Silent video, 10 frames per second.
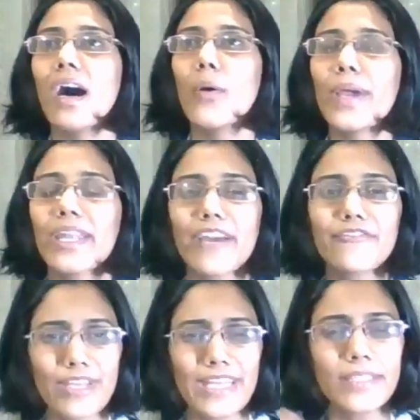uh, where
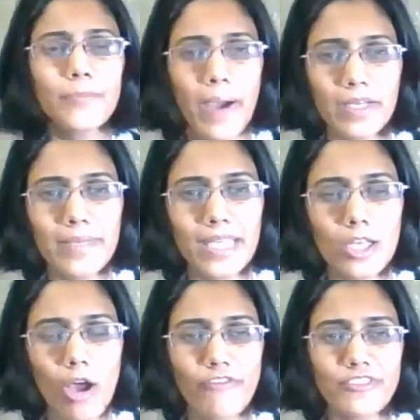I've trained
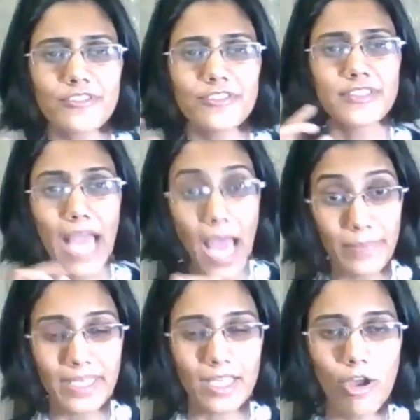paramedical officers
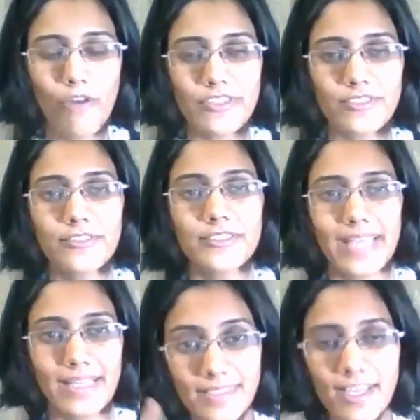and medical
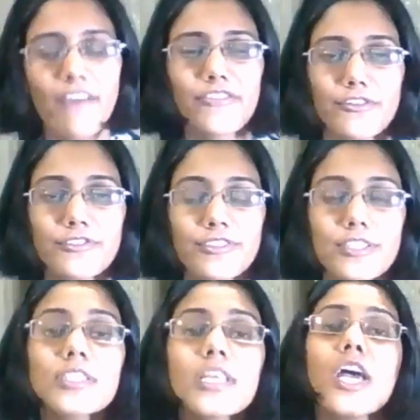officers and staff
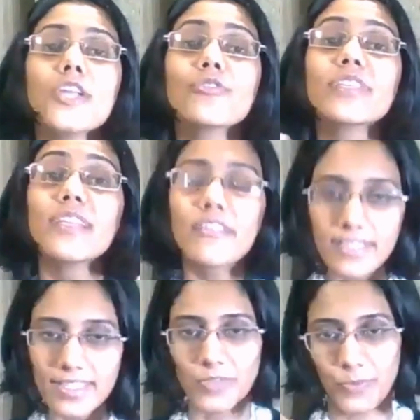nurses to
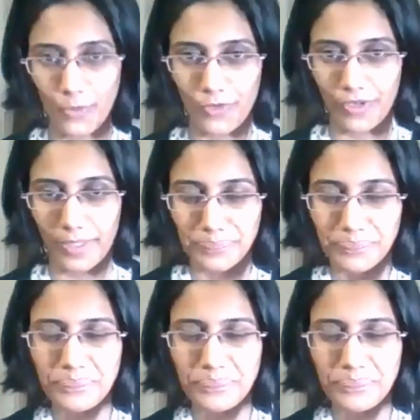deliver this program.